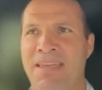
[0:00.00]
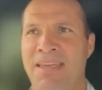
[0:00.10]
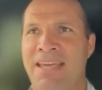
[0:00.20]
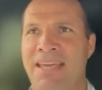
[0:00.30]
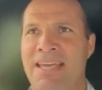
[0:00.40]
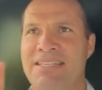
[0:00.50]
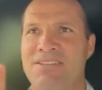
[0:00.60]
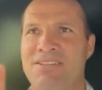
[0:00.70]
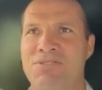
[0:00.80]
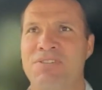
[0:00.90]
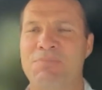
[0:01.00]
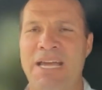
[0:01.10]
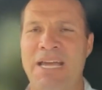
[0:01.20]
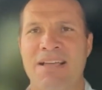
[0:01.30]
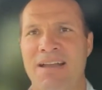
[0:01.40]
He said, as soon as Biden
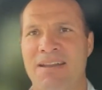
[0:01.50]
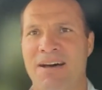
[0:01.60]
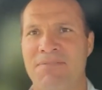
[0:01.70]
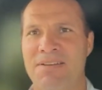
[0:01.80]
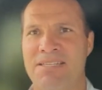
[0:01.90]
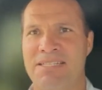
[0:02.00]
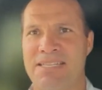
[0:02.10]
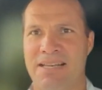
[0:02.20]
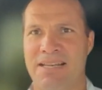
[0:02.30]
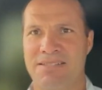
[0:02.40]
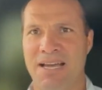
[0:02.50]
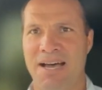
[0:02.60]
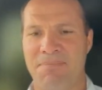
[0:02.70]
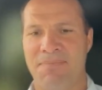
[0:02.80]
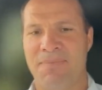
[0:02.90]
got in office, he said, stop.
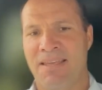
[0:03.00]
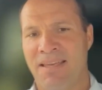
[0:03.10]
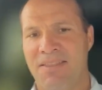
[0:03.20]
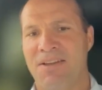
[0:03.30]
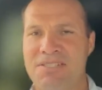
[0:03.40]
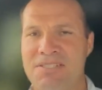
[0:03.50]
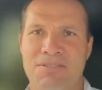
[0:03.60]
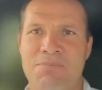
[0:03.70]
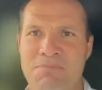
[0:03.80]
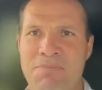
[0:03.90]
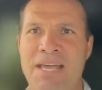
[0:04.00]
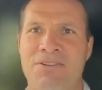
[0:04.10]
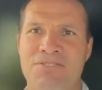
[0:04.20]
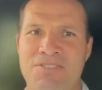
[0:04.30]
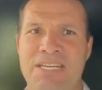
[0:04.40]
There's still
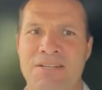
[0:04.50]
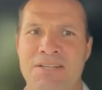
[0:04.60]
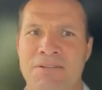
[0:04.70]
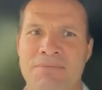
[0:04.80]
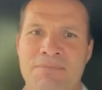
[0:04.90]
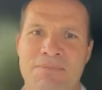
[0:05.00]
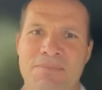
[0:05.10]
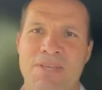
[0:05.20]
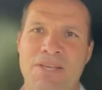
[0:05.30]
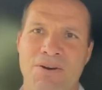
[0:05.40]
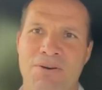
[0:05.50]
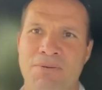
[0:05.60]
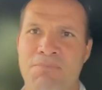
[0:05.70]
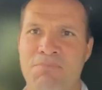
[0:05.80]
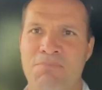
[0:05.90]
metal, steel,
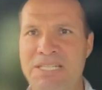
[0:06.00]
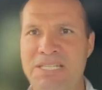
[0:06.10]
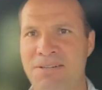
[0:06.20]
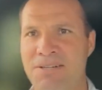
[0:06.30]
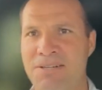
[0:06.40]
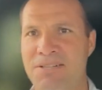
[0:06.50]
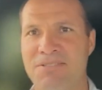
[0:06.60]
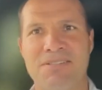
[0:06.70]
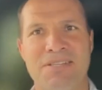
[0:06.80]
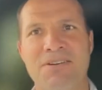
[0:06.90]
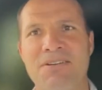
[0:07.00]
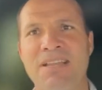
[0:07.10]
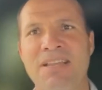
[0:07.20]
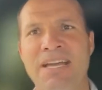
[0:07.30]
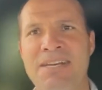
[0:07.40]
materials that are laying on the ground,
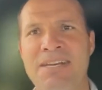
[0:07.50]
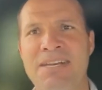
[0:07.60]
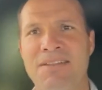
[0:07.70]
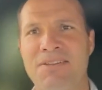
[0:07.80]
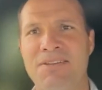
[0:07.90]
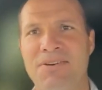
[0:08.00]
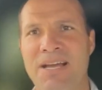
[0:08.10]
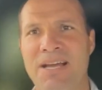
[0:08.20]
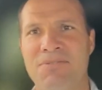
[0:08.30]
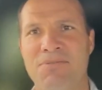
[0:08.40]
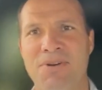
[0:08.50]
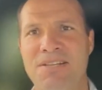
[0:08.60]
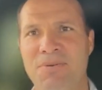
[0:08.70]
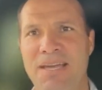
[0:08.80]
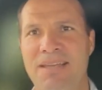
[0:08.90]
rusting away, that are not
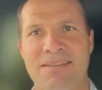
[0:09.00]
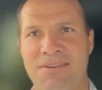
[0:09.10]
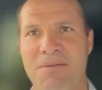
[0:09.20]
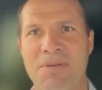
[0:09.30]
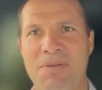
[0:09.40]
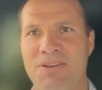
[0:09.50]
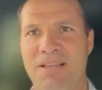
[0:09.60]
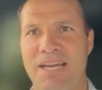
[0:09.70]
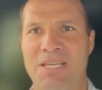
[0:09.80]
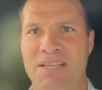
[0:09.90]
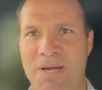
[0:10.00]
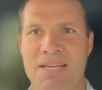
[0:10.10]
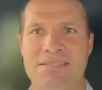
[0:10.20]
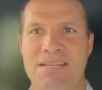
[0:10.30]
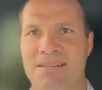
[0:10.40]
being utilized because Biden said,
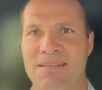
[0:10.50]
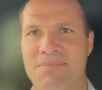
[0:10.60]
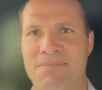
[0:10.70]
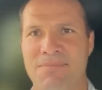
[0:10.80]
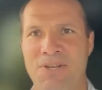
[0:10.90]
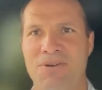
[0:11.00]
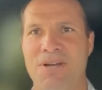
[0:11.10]
no go.